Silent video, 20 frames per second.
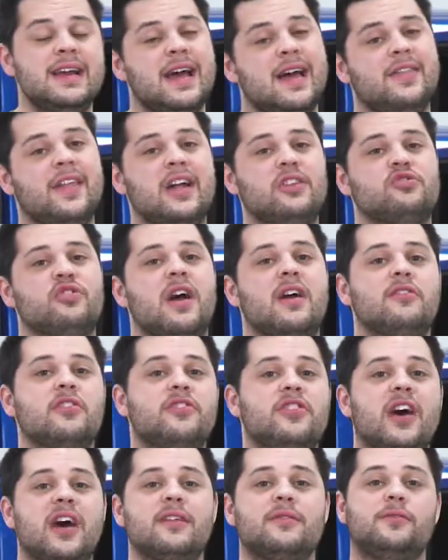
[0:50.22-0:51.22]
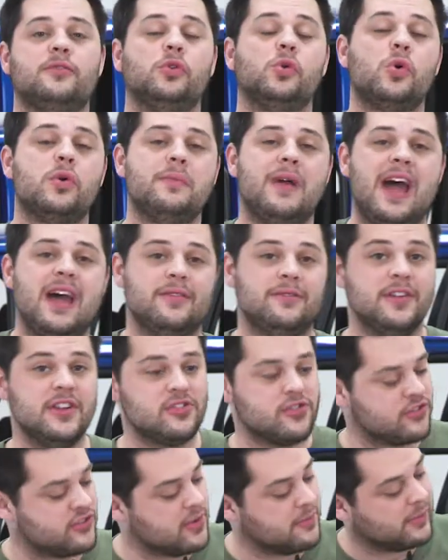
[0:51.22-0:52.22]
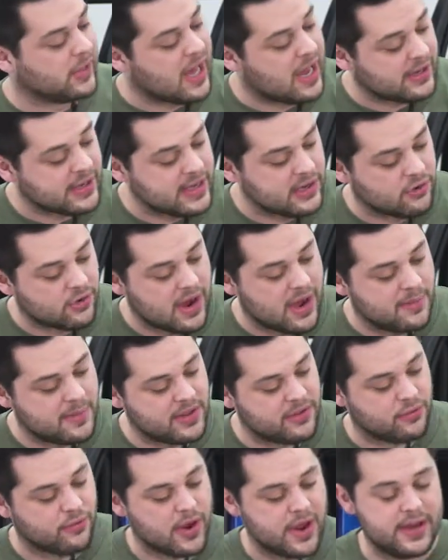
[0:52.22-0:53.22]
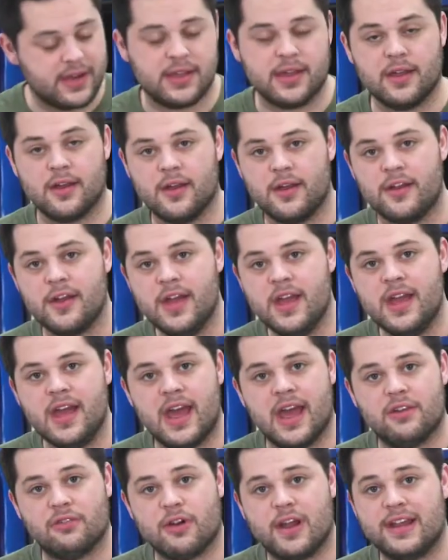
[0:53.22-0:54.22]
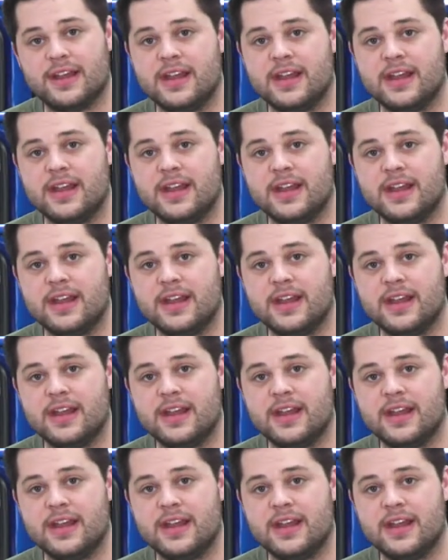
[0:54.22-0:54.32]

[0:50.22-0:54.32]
And that driver side floor mat features some locking grommets right here and right